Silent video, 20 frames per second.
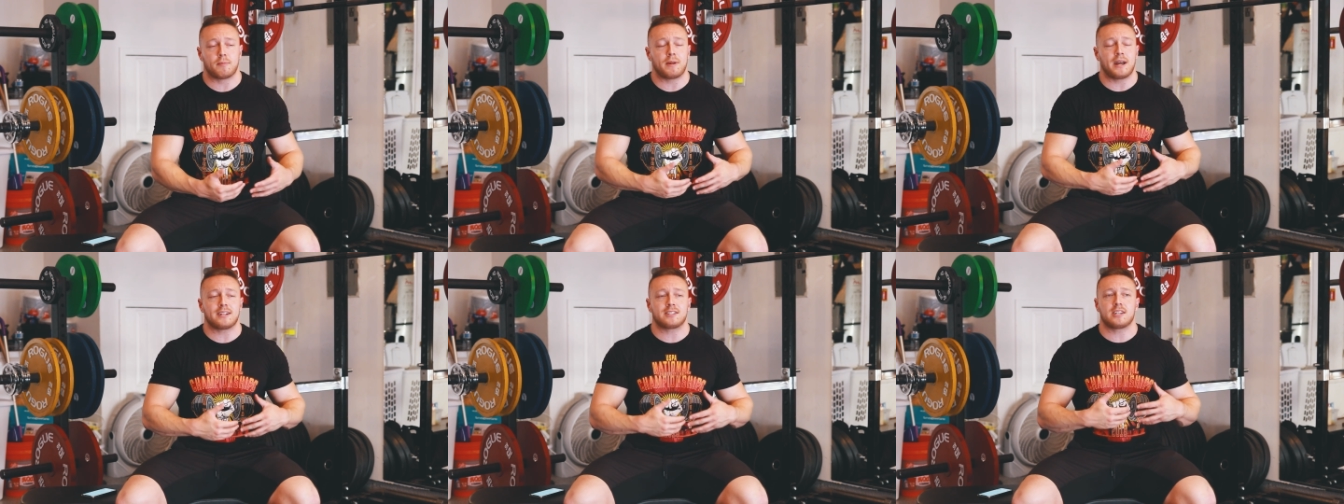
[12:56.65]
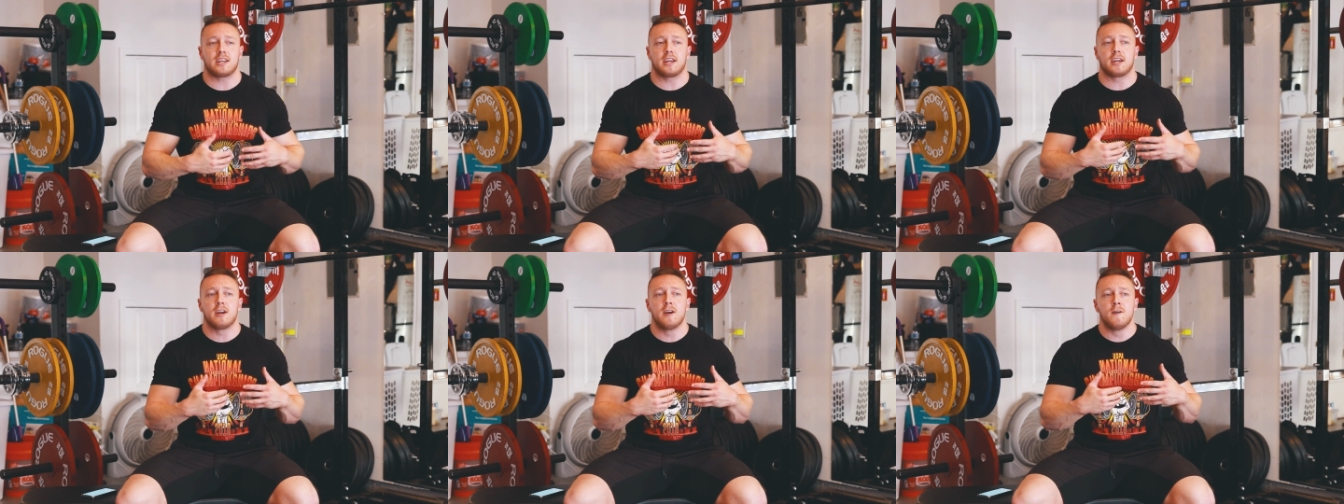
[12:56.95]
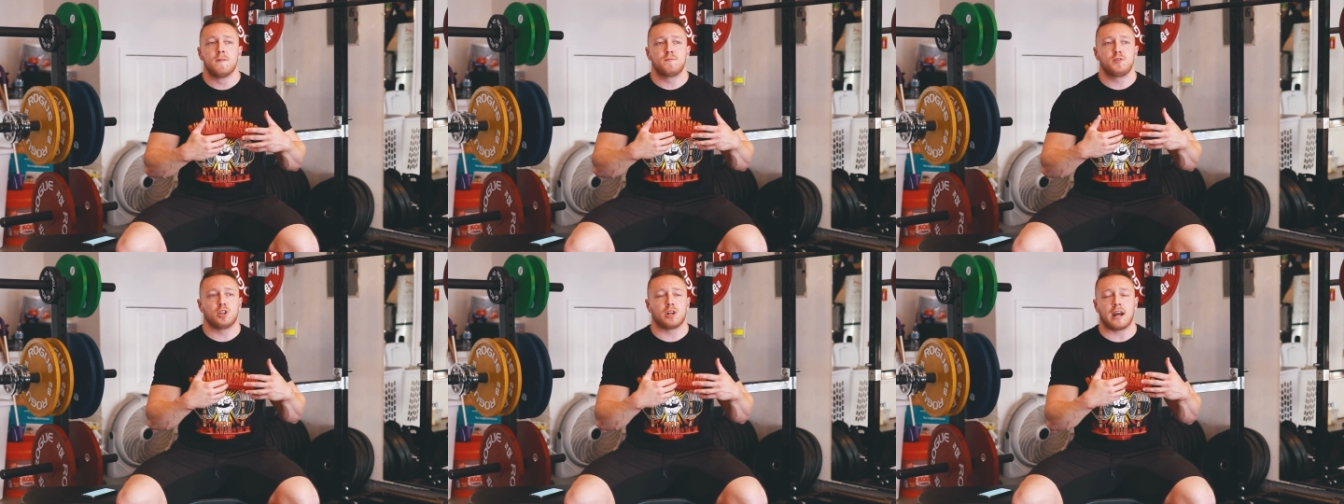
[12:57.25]
I'm not saying
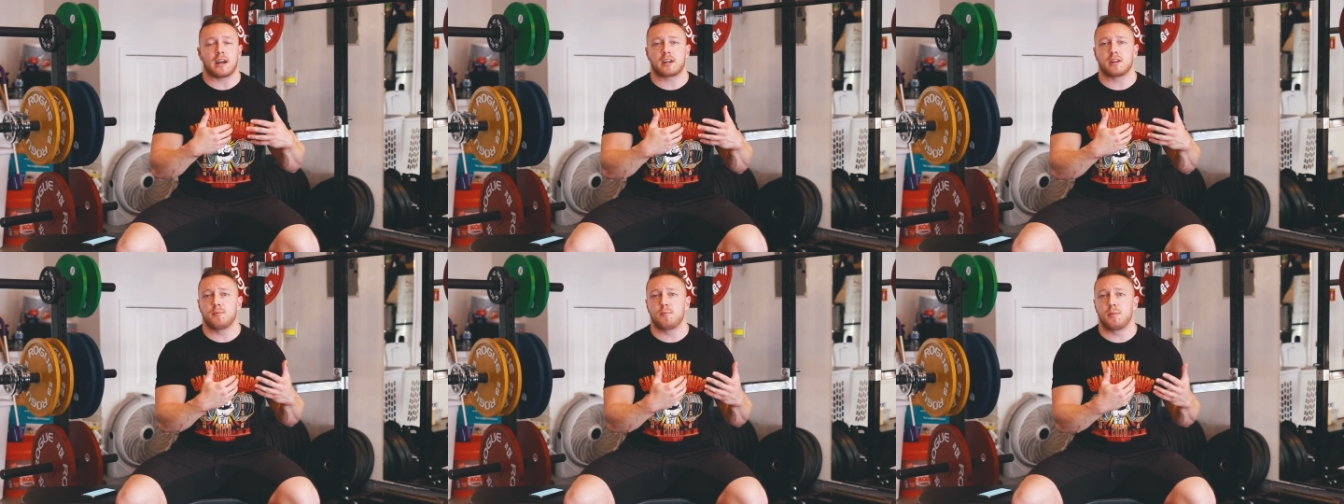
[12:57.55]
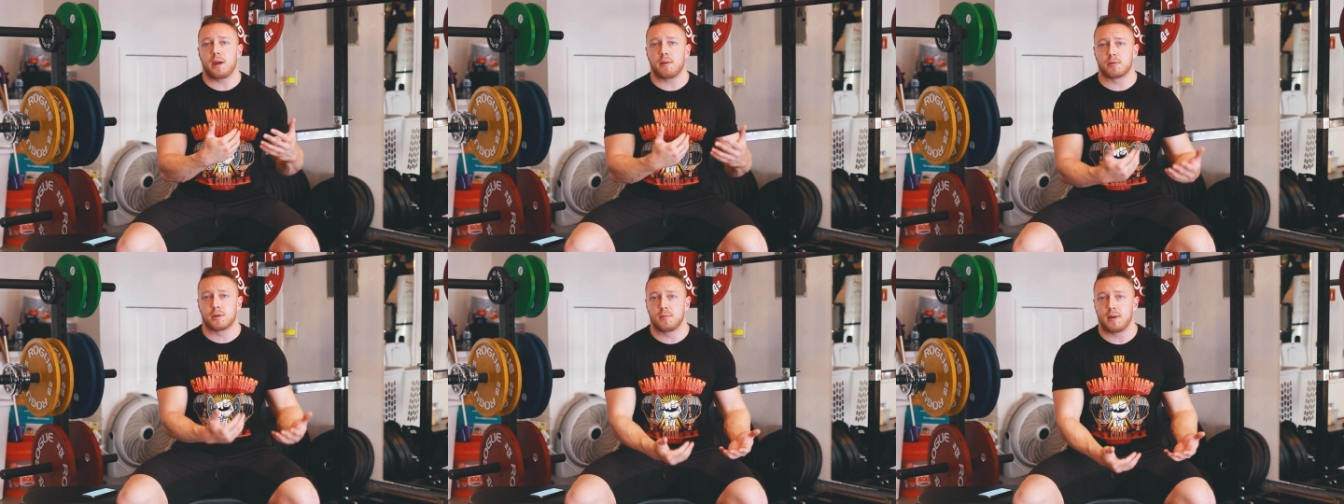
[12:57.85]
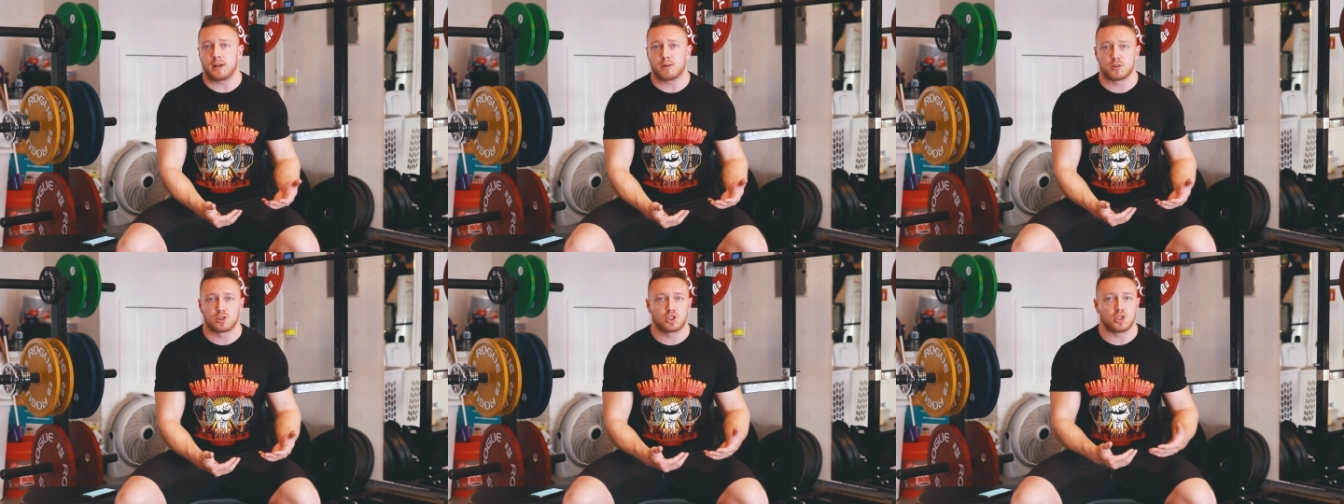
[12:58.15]
you're not gonna be able to
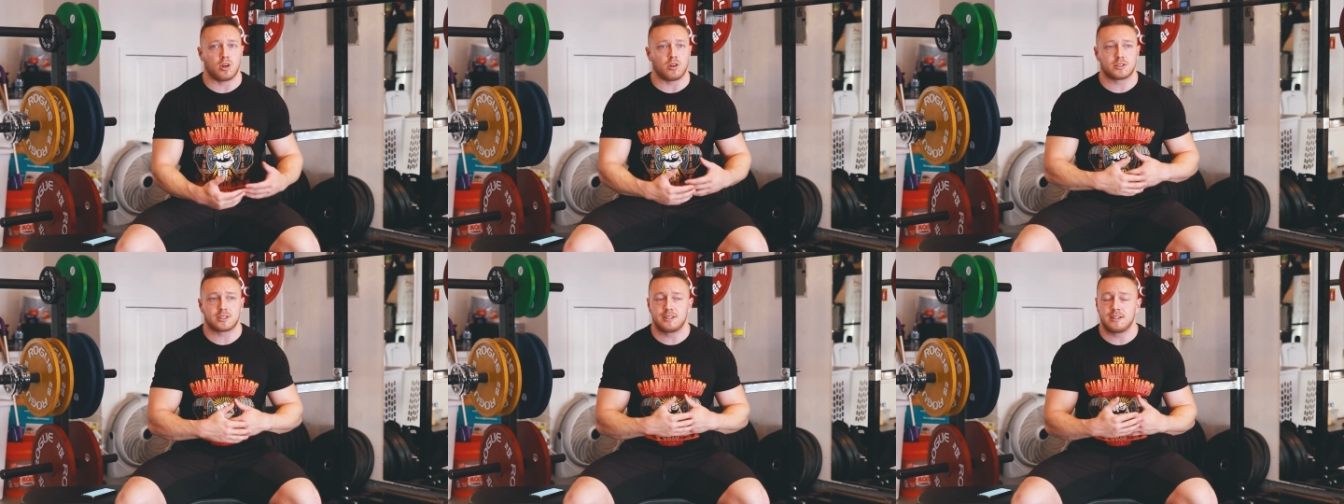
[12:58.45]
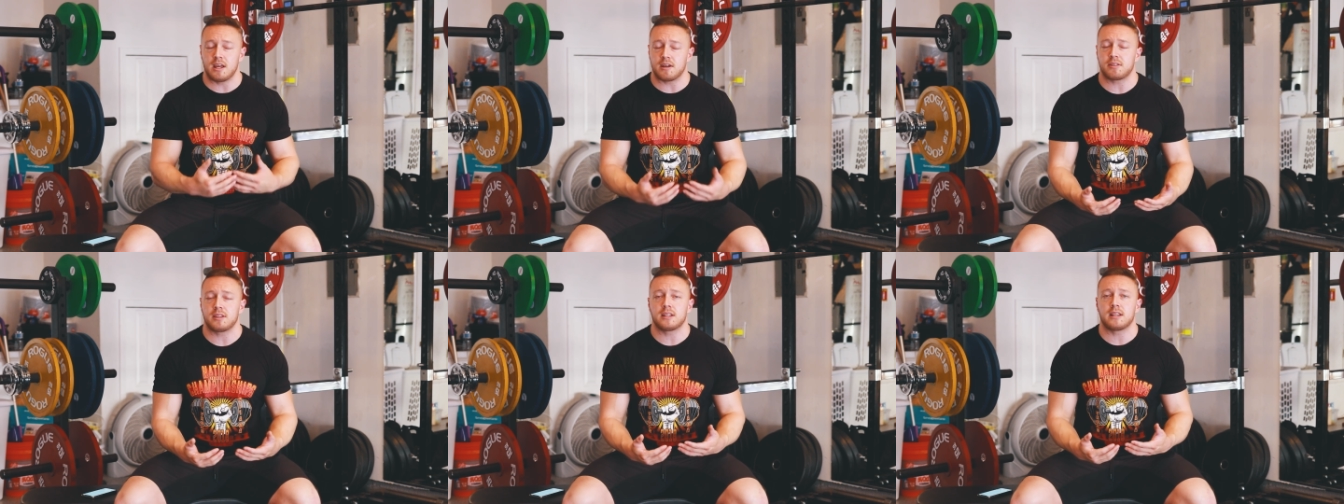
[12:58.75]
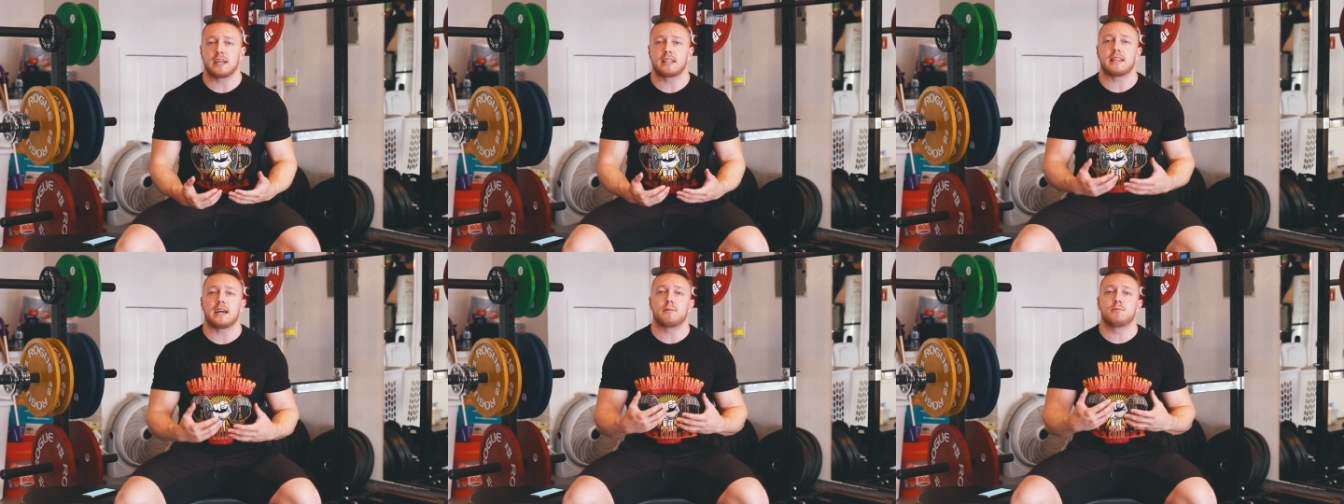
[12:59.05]
make results, nothing
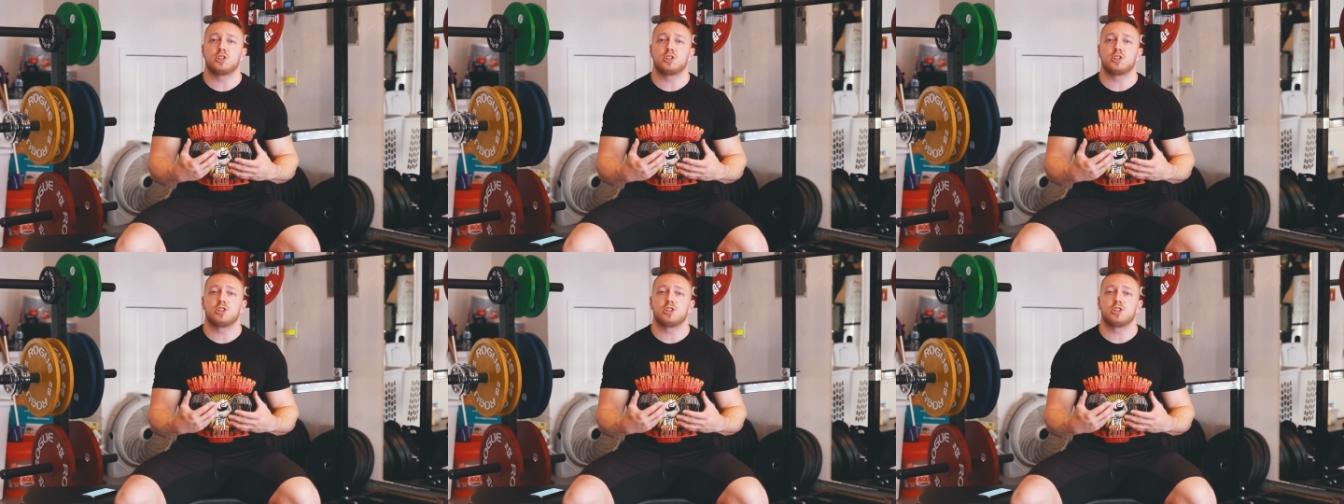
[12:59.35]
like that.